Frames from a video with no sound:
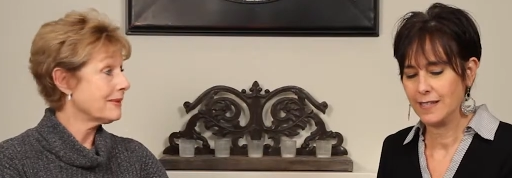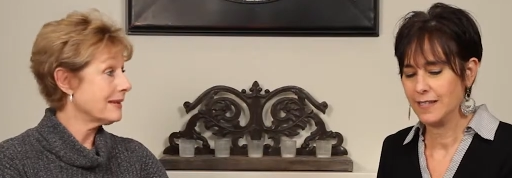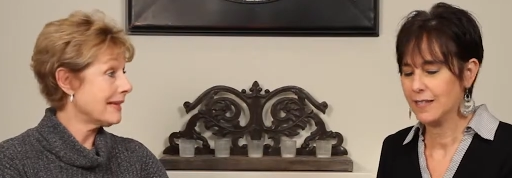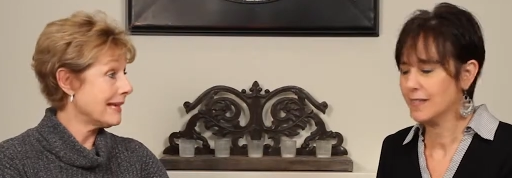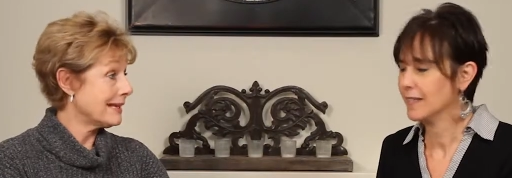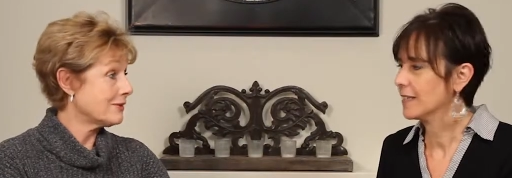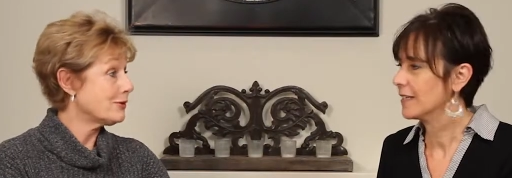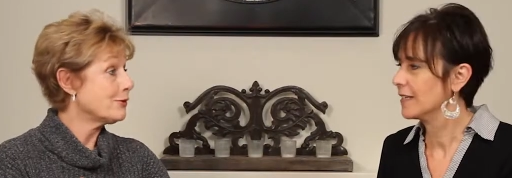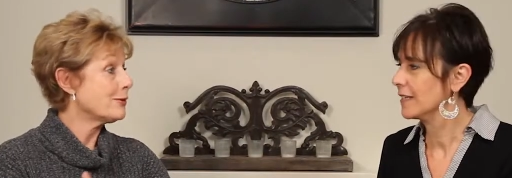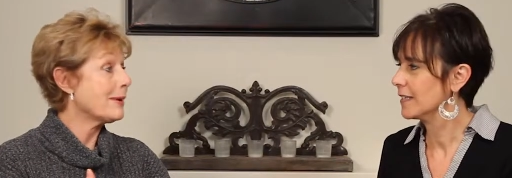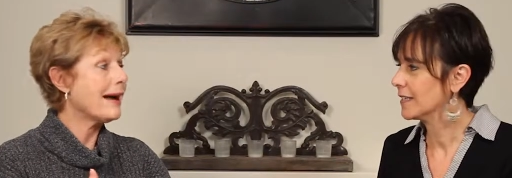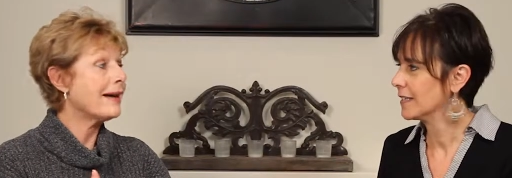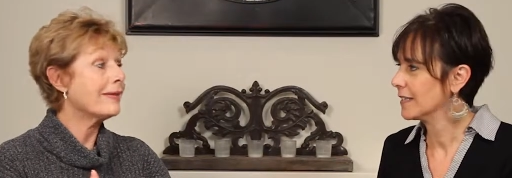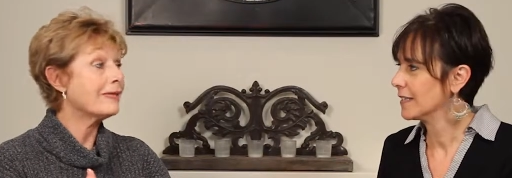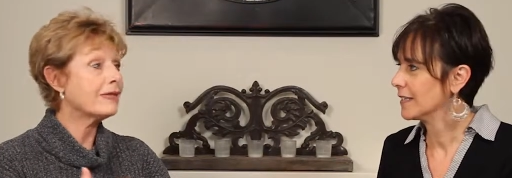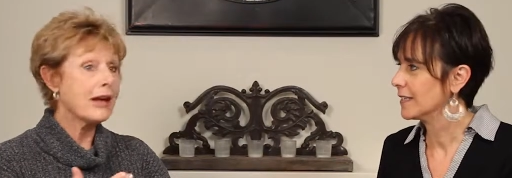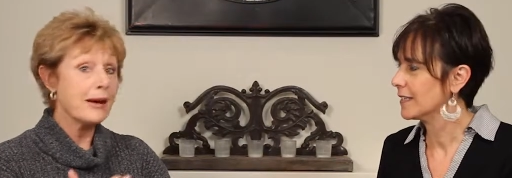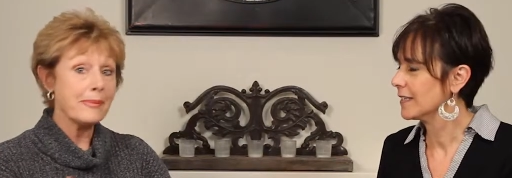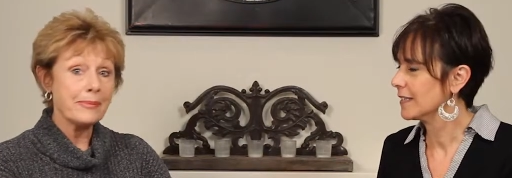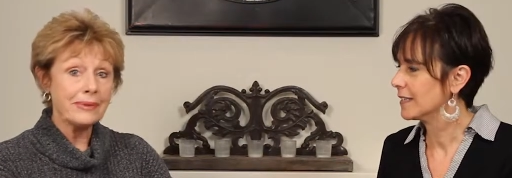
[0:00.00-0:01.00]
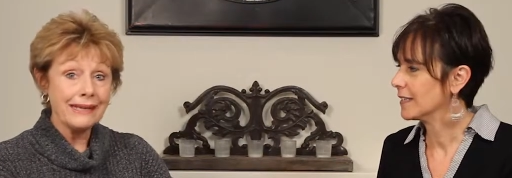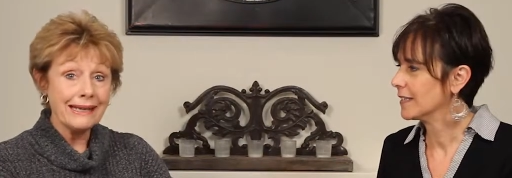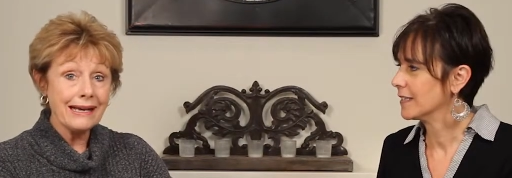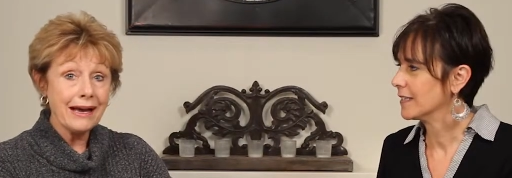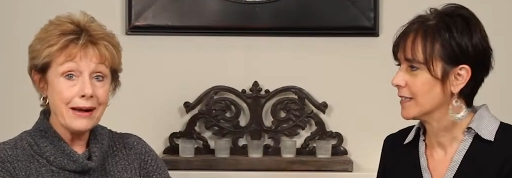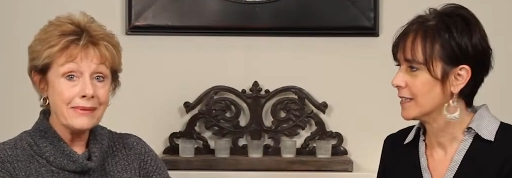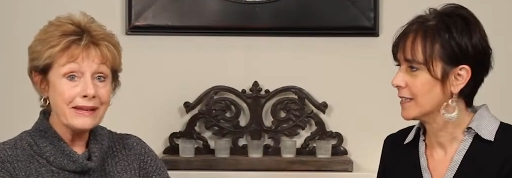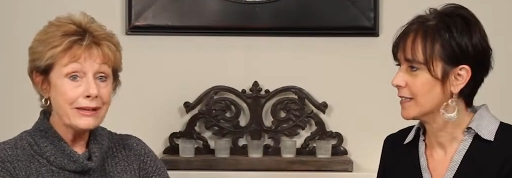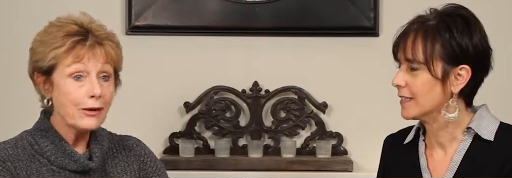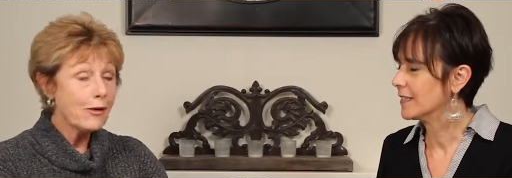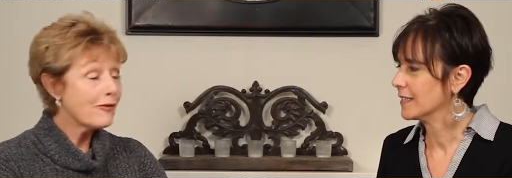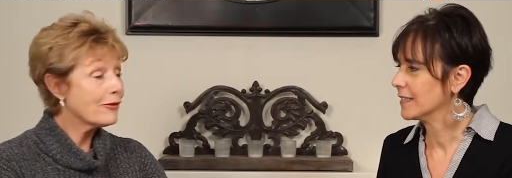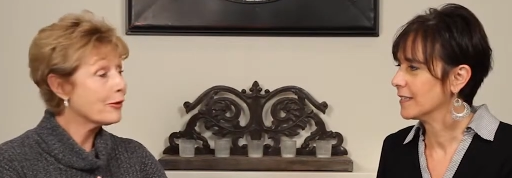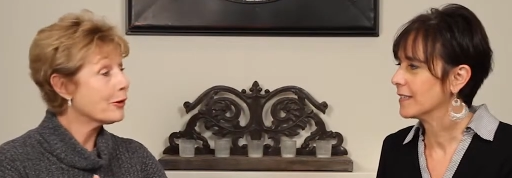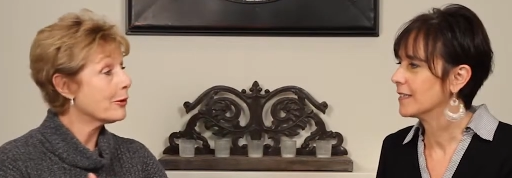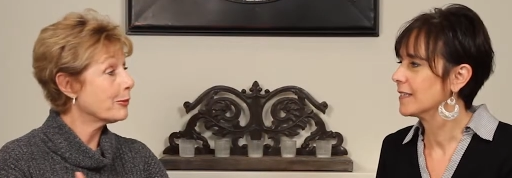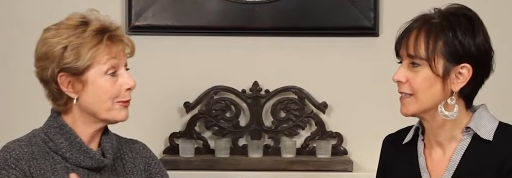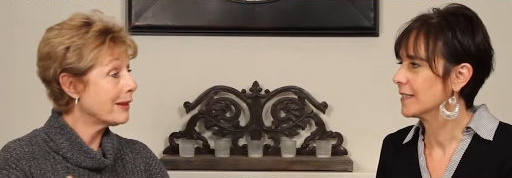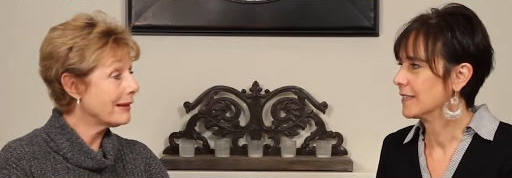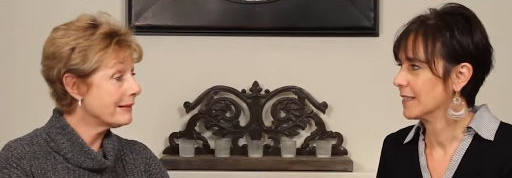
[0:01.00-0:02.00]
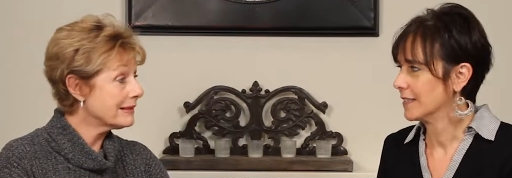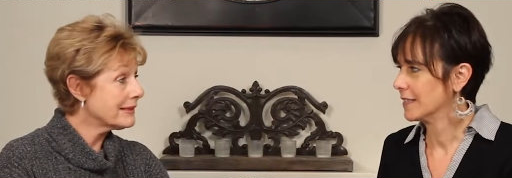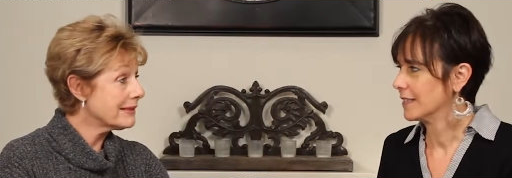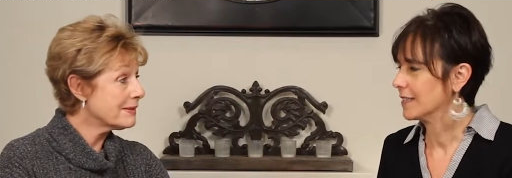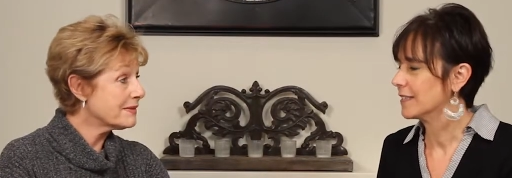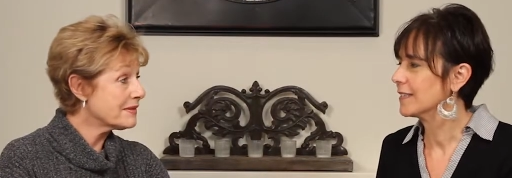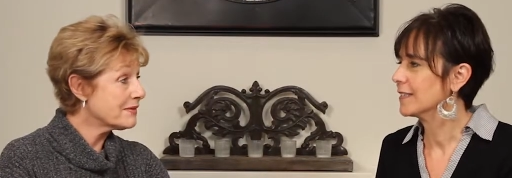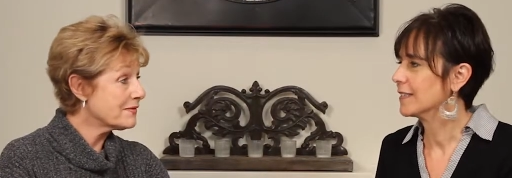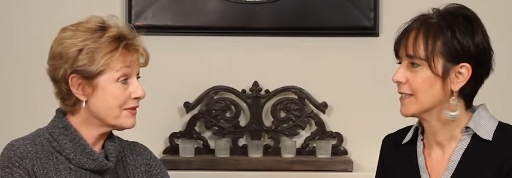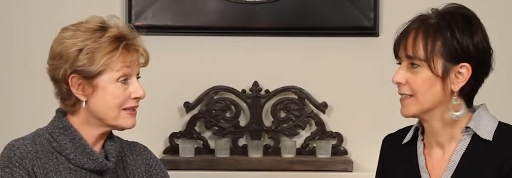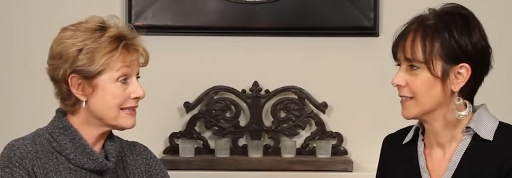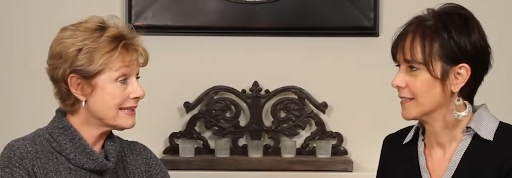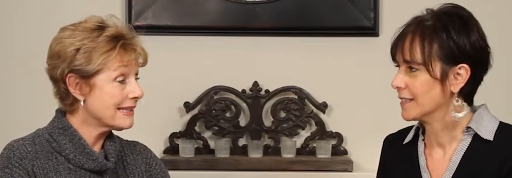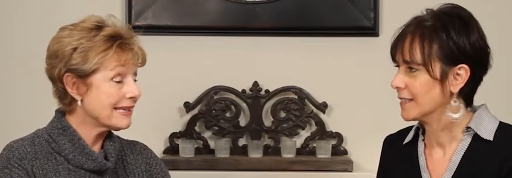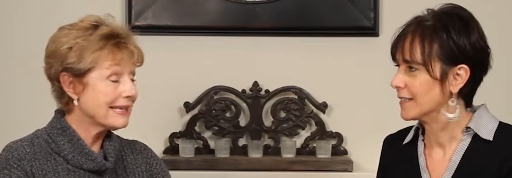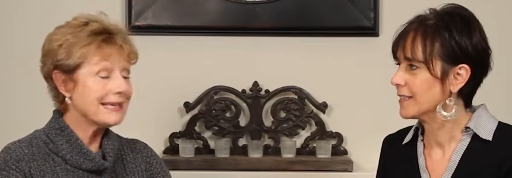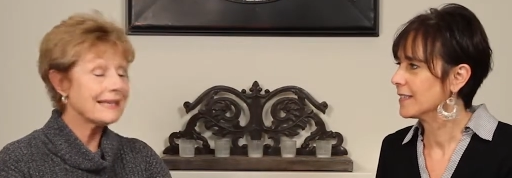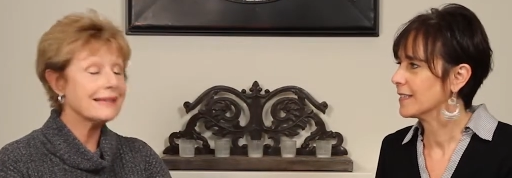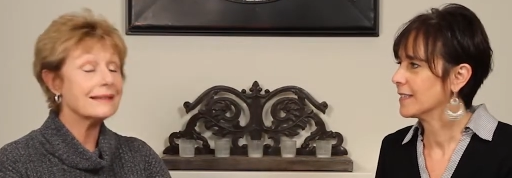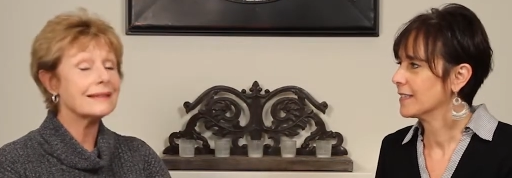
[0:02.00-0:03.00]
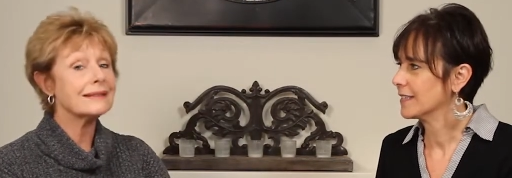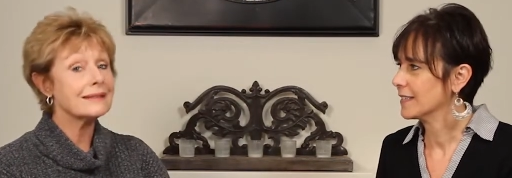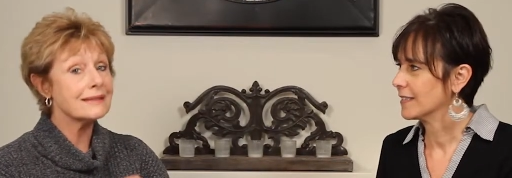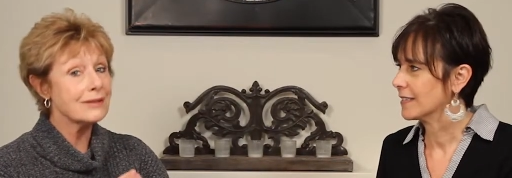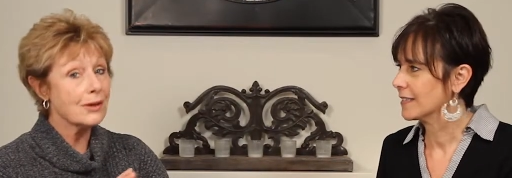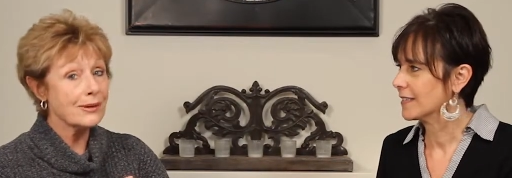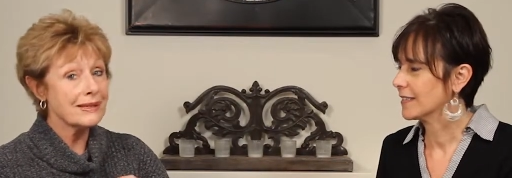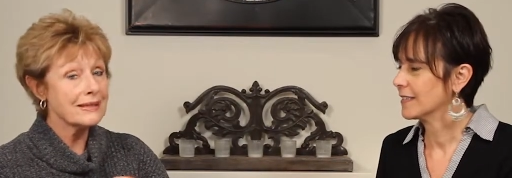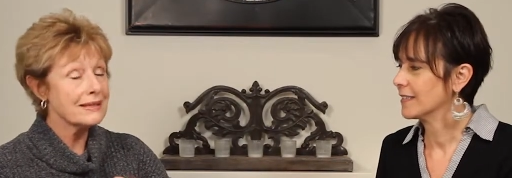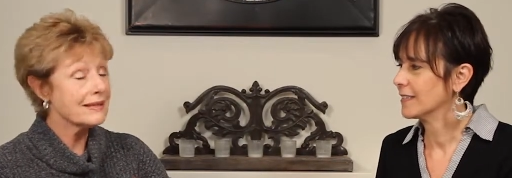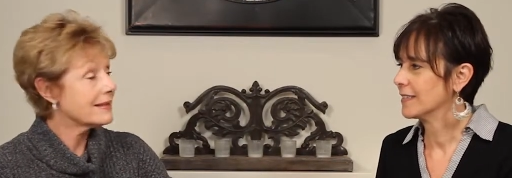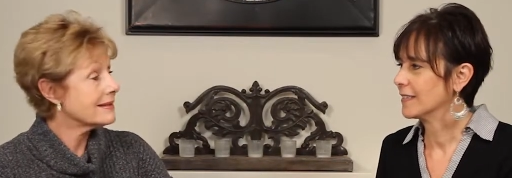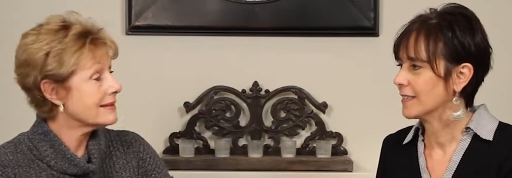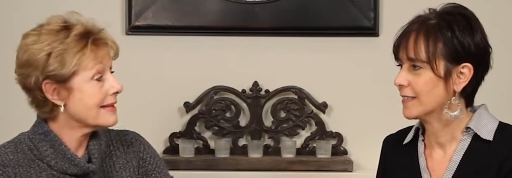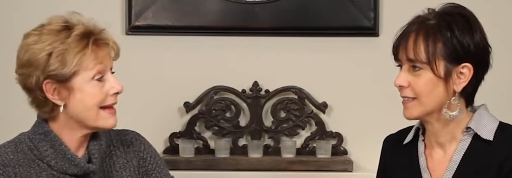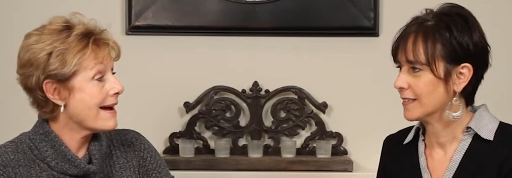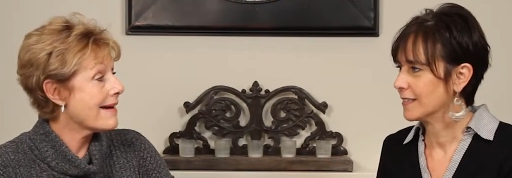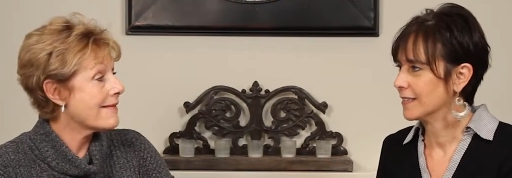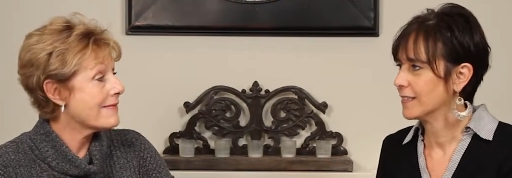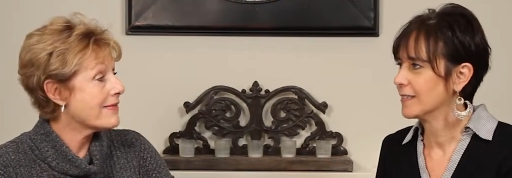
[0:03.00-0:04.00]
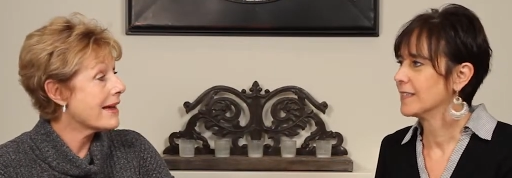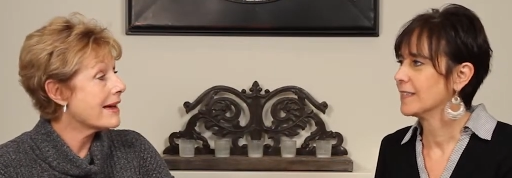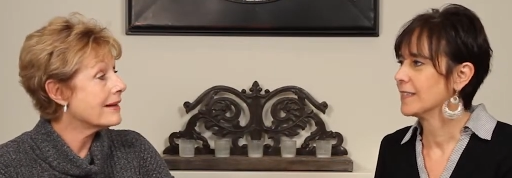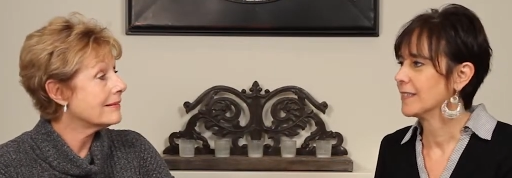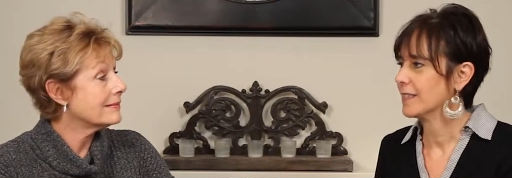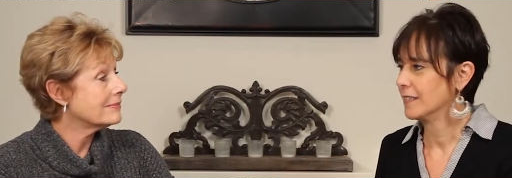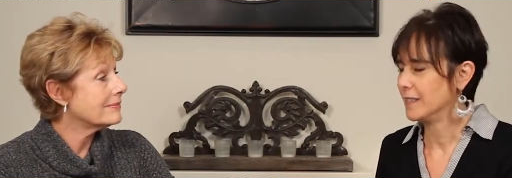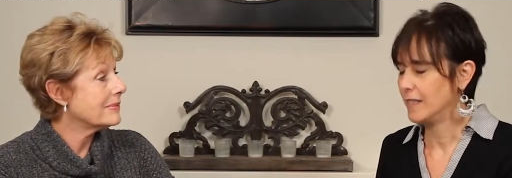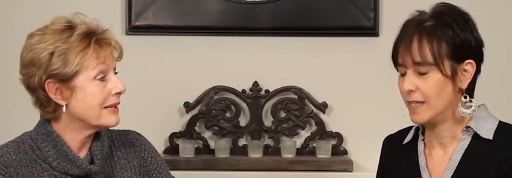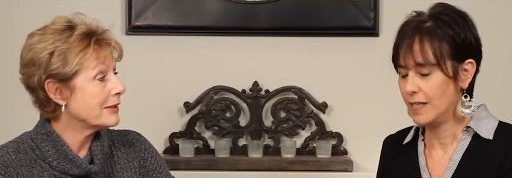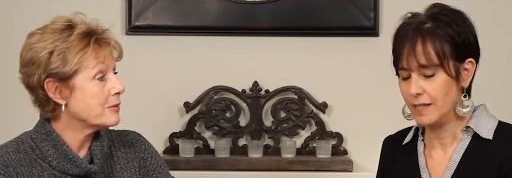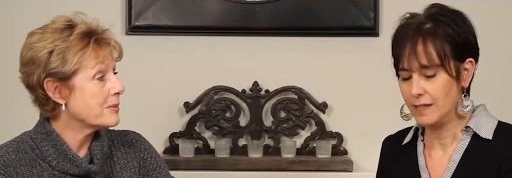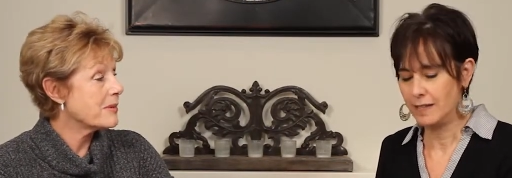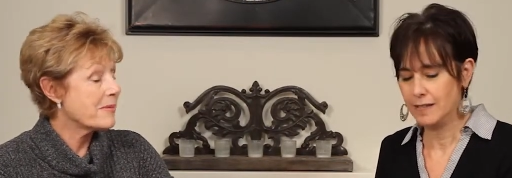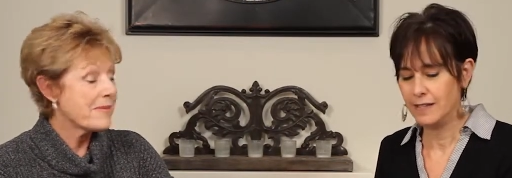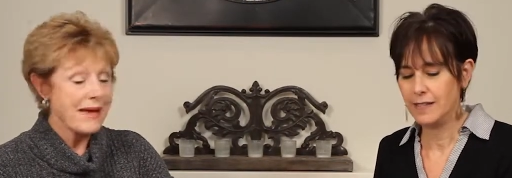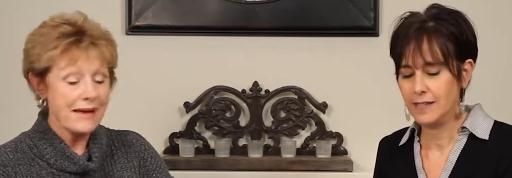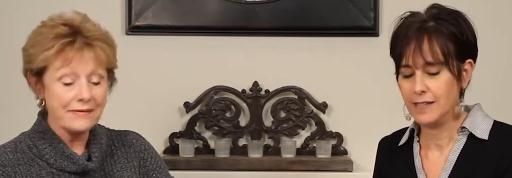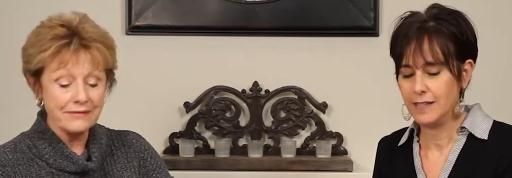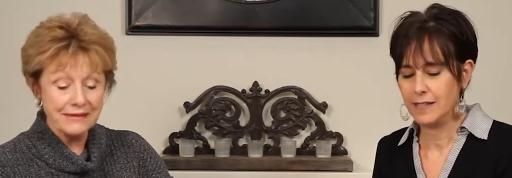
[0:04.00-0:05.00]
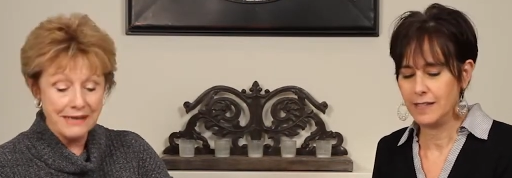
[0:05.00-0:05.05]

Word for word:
Speaker 1: in case you have company coming over or relatives visiting. It's always nice to have that yeah. and bath